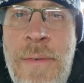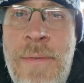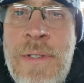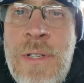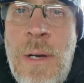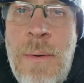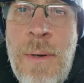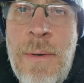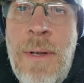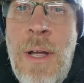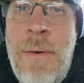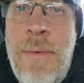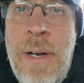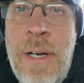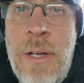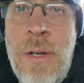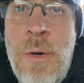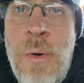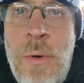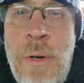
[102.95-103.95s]
Every time I go
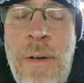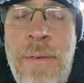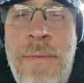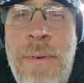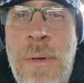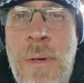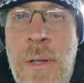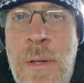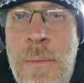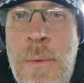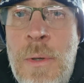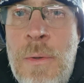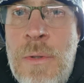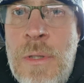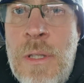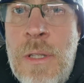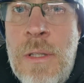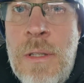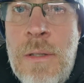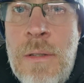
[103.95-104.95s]
around a corner I feel like the wheel's
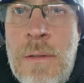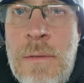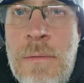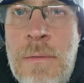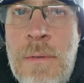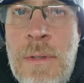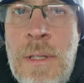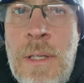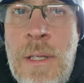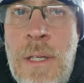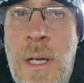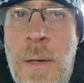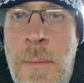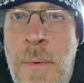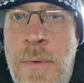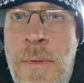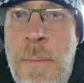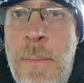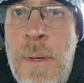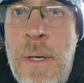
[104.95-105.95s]
going to come
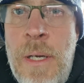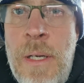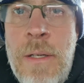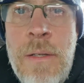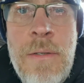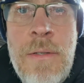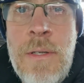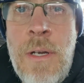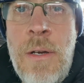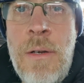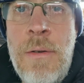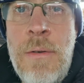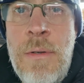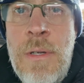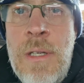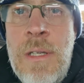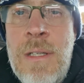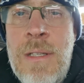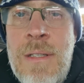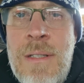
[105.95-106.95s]
off the bead, so
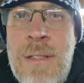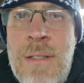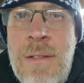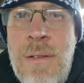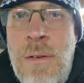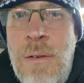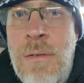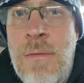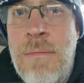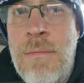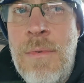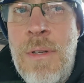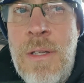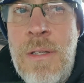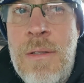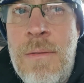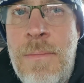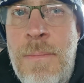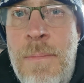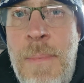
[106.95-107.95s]
it's not
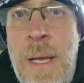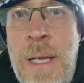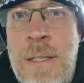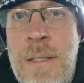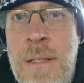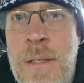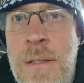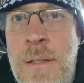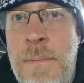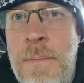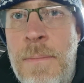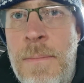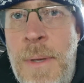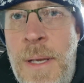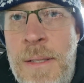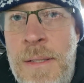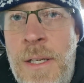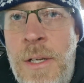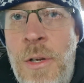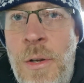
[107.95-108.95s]
as best as
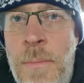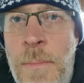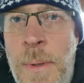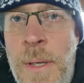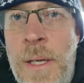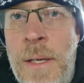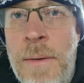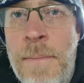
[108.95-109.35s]
it could be.